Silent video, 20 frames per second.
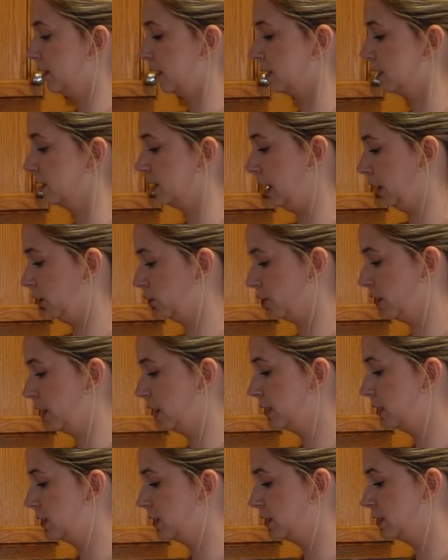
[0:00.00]
That's
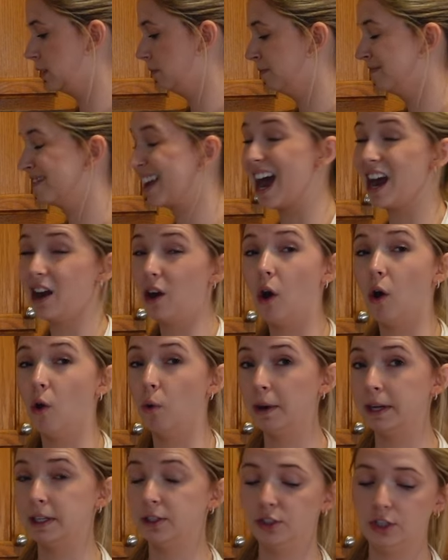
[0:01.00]
dangerous. I
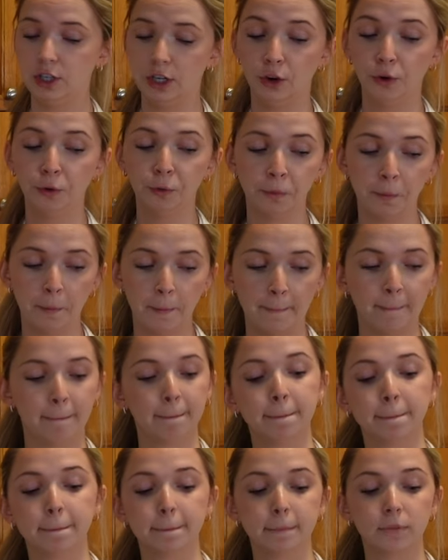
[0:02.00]
always do.
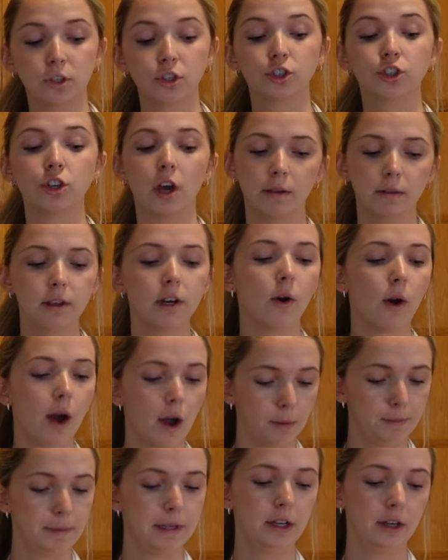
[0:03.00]
You know what?
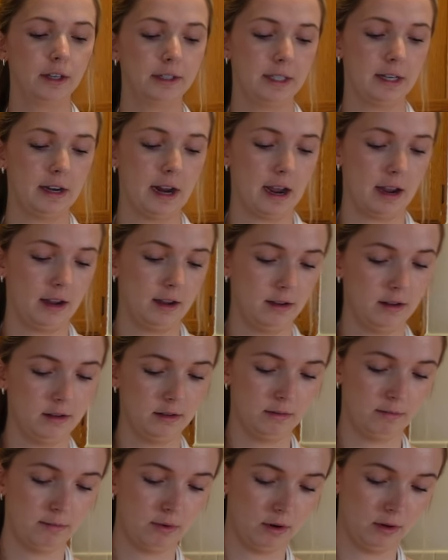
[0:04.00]
I'll be good today.
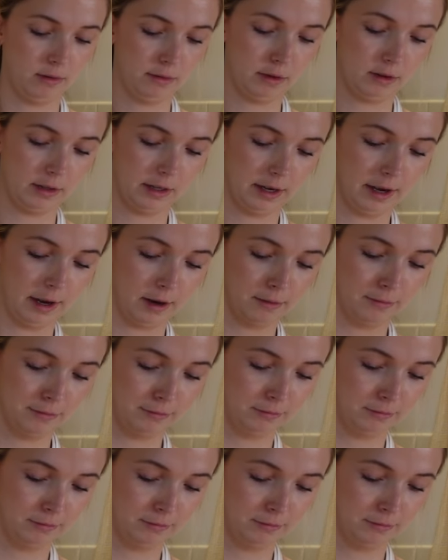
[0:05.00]
pour a little in here.